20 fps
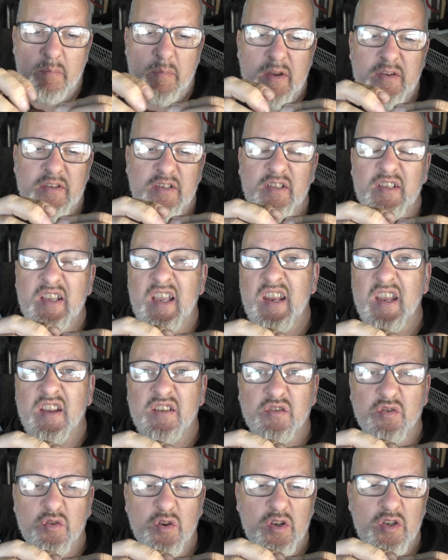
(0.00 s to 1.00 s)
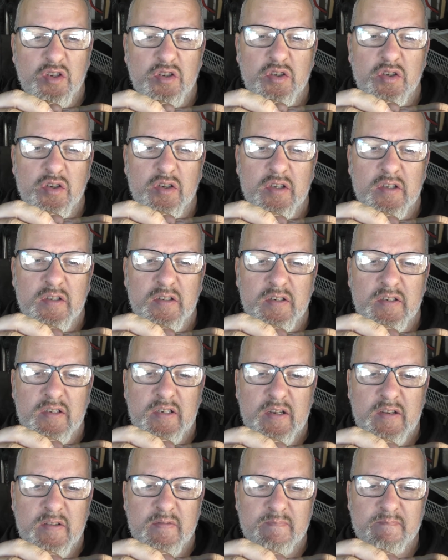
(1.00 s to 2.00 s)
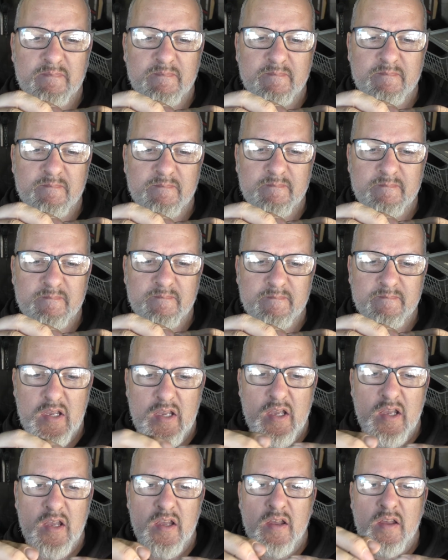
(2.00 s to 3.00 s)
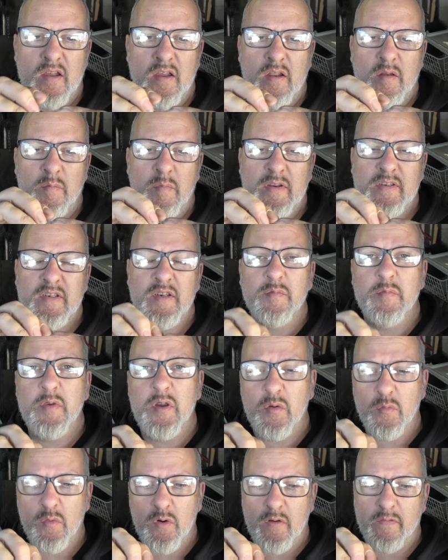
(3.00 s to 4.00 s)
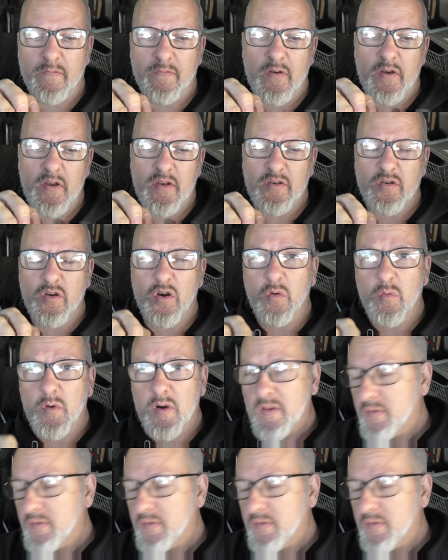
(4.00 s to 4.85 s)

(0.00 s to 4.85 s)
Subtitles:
basically and our trigger circuit. So, and I must admit, when I first got one